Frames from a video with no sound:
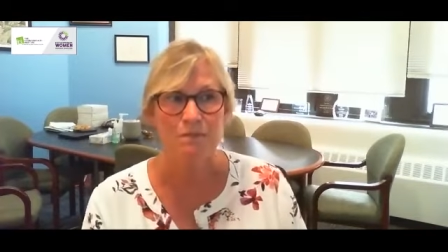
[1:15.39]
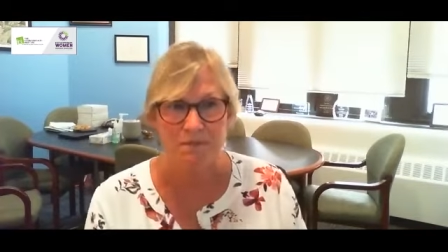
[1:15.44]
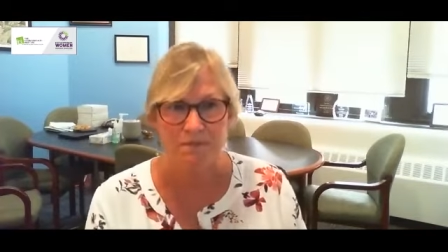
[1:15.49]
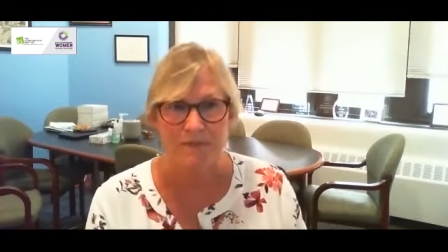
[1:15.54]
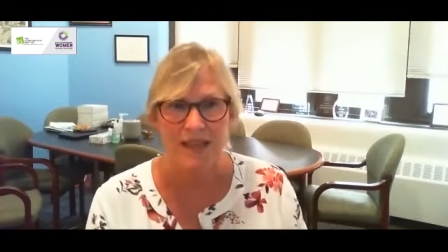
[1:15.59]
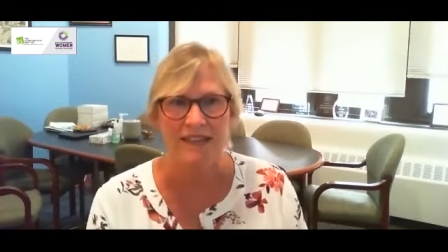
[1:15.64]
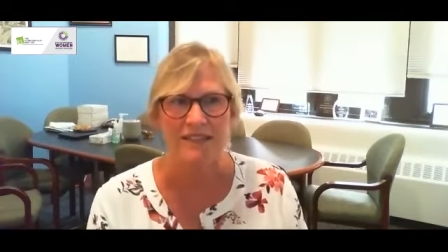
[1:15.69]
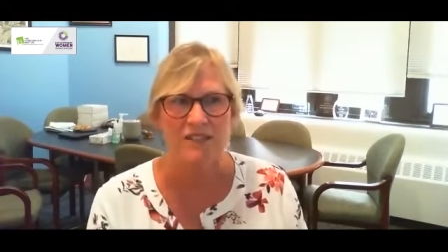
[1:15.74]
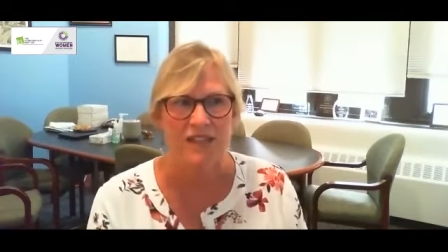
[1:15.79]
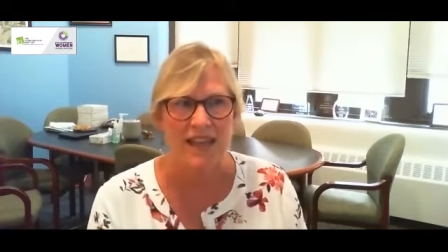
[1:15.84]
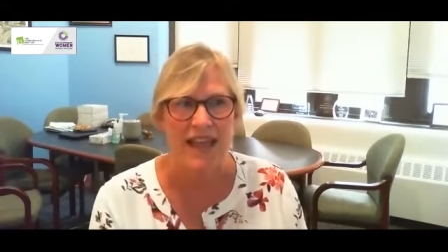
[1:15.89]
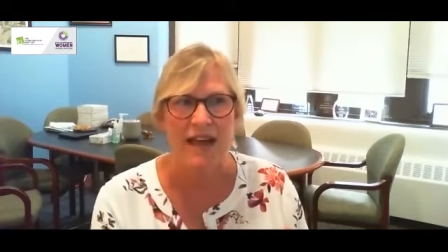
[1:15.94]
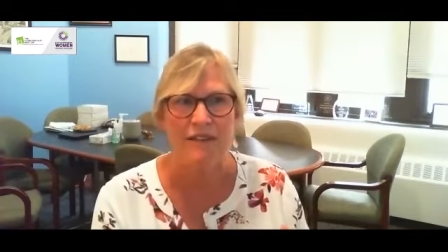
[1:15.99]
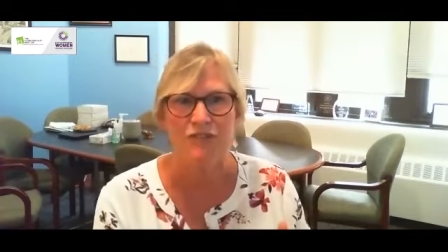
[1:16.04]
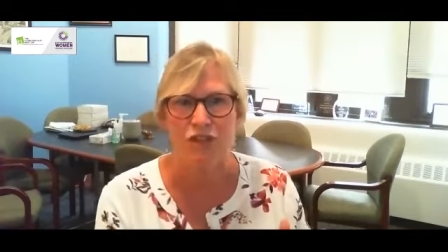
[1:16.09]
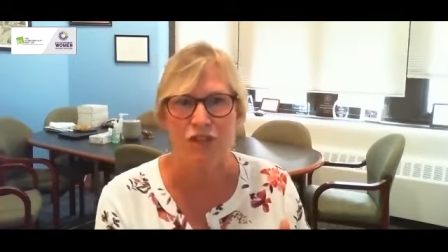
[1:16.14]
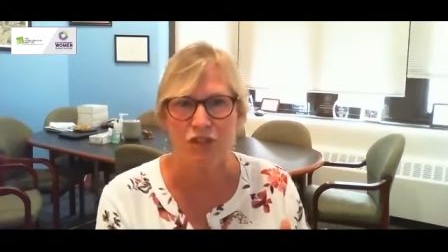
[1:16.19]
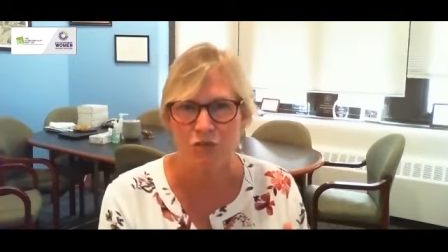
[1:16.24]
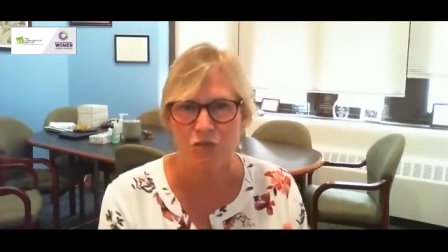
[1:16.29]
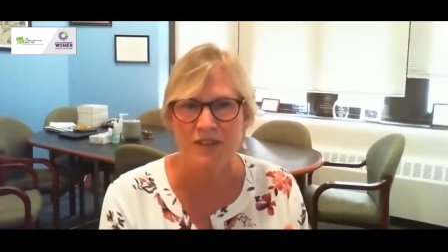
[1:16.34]
that's they have
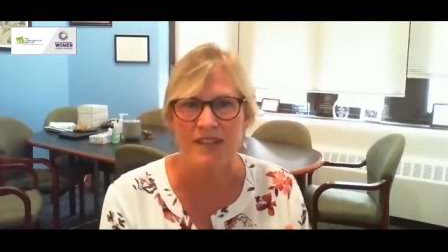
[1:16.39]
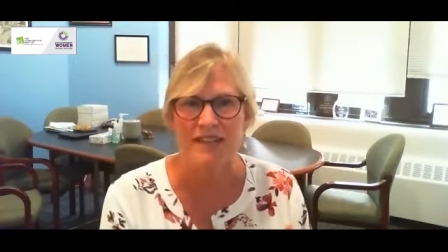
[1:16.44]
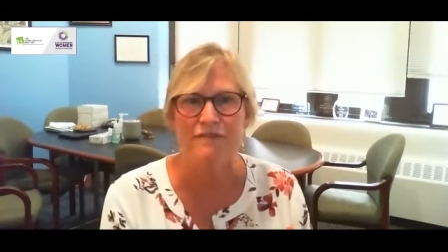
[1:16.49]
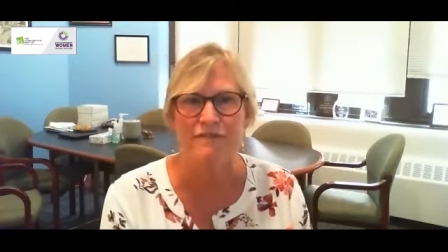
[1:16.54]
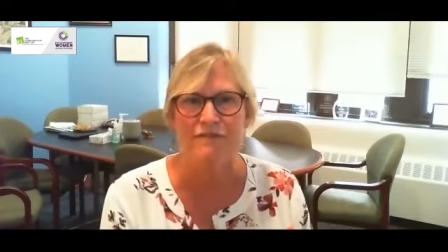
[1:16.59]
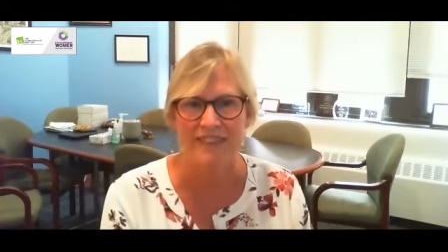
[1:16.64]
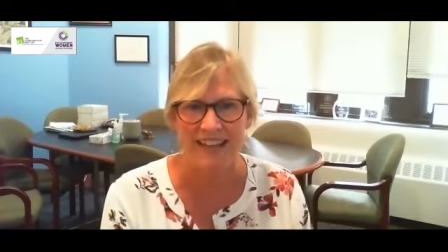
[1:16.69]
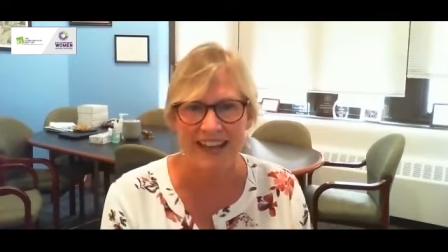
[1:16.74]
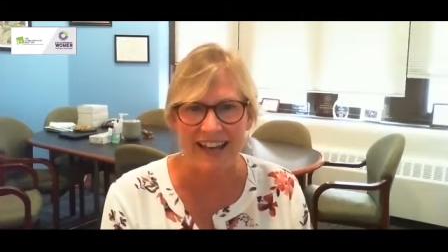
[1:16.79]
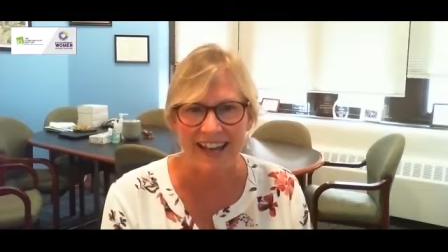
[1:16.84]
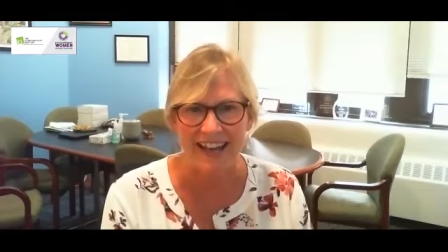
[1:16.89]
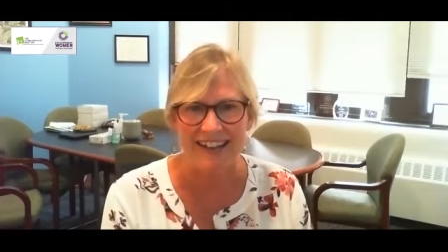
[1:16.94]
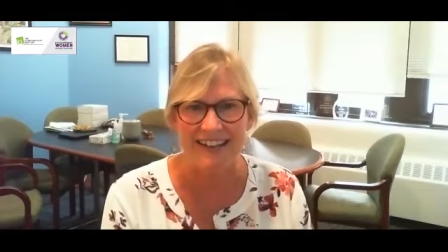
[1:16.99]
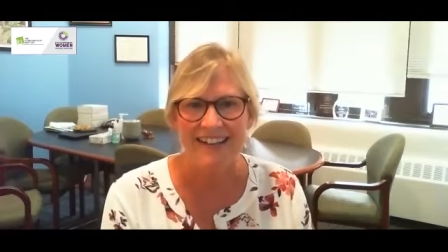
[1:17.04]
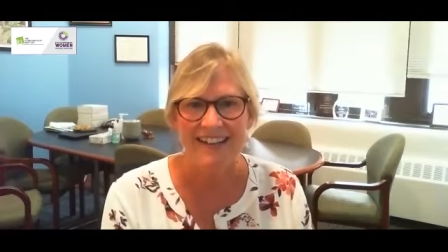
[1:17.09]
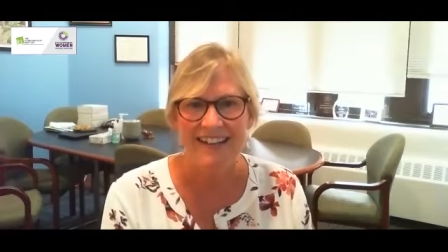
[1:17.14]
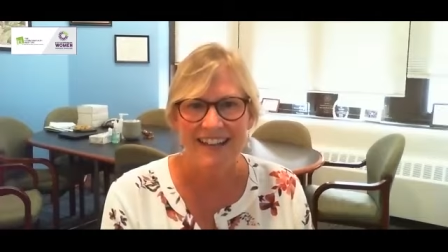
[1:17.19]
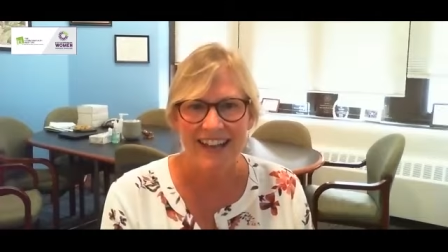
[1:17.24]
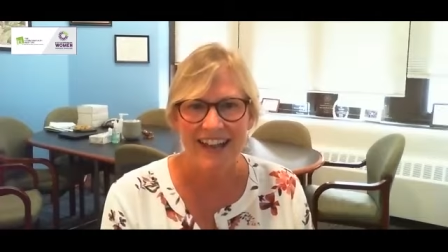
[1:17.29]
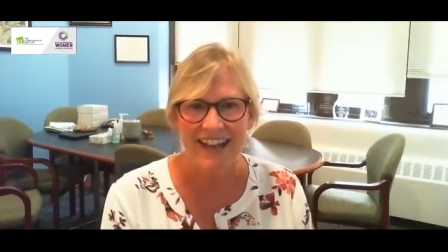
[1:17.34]
to grieve that
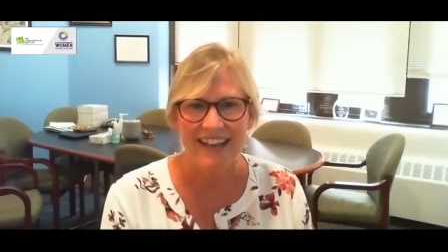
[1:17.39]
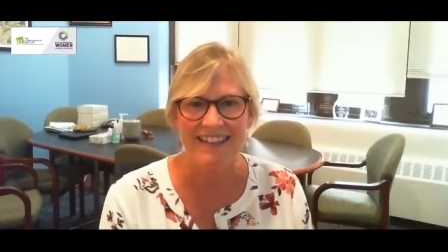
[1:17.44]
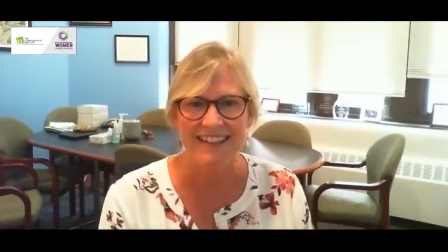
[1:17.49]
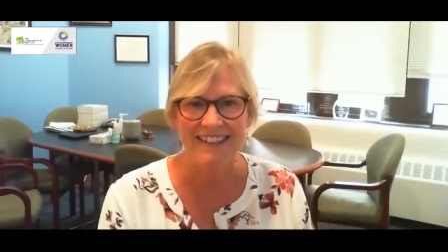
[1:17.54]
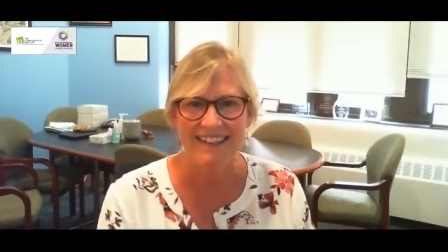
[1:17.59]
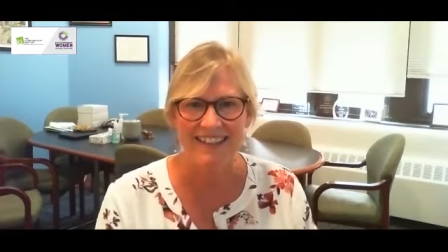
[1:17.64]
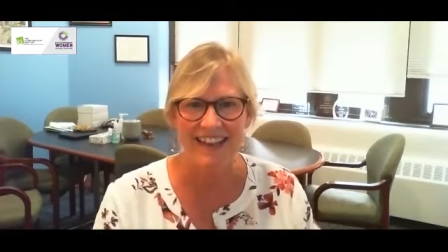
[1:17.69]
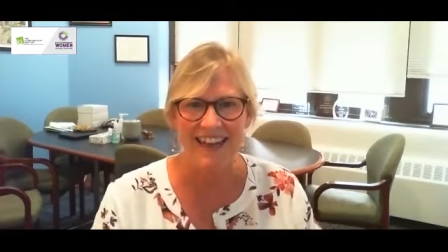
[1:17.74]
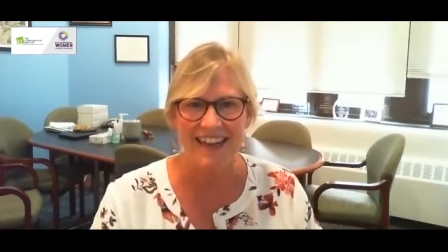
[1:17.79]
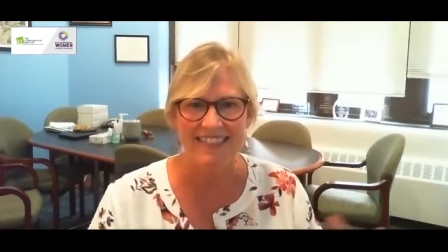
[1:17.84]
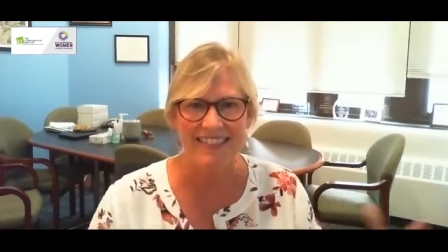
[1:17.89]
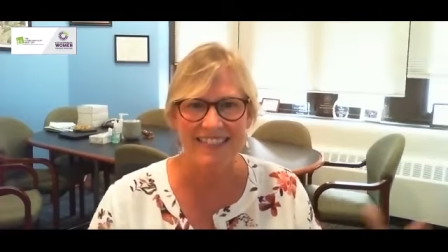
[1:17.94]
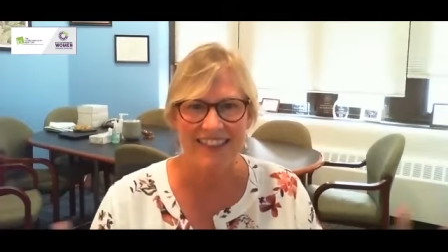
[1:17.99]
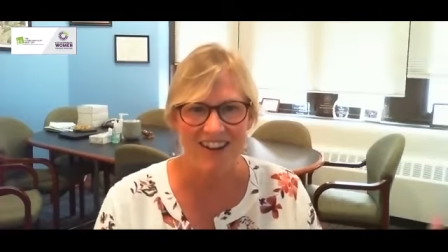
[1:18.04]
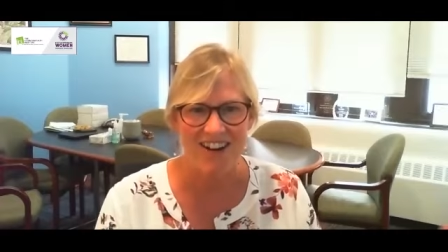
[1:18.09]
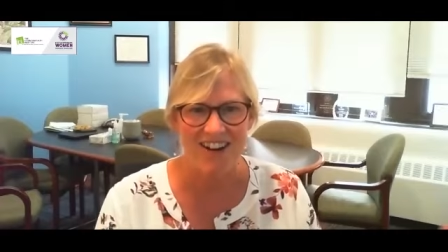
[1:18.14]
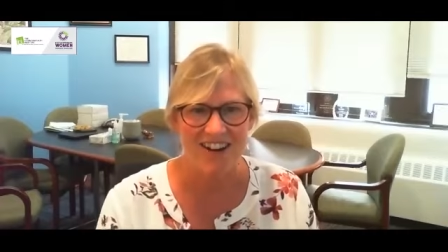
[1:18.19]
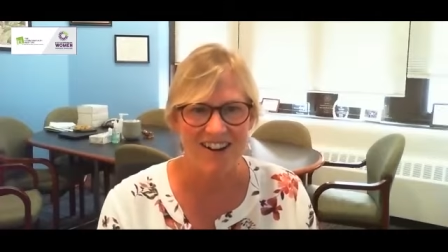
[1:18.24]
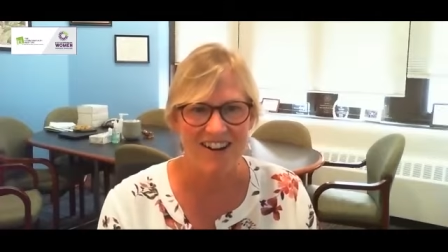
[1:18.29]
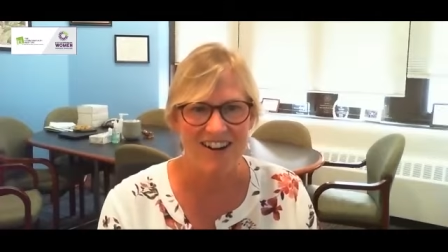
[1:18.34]
and get
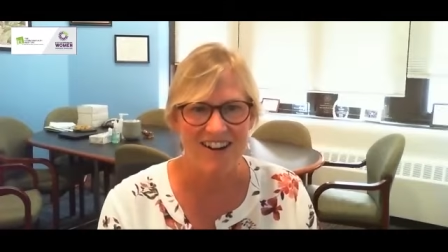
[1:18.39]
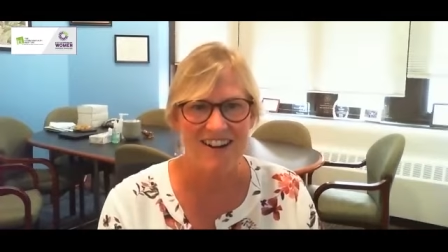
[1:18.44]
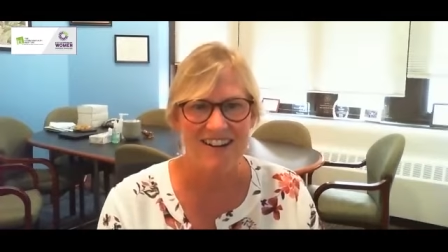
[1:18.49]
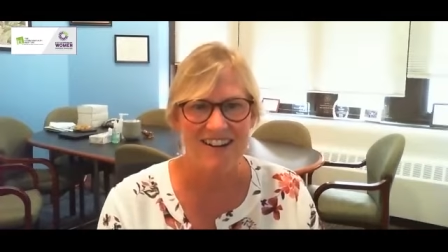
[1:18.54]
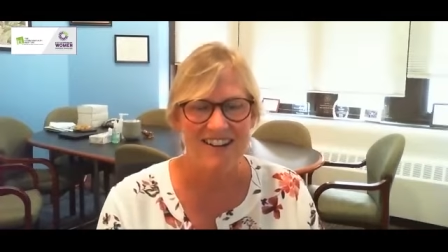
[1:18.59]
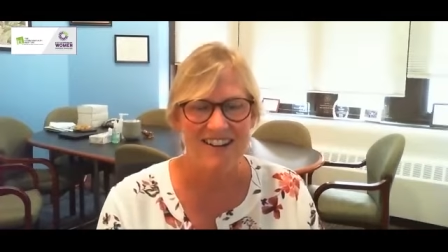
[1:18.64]
their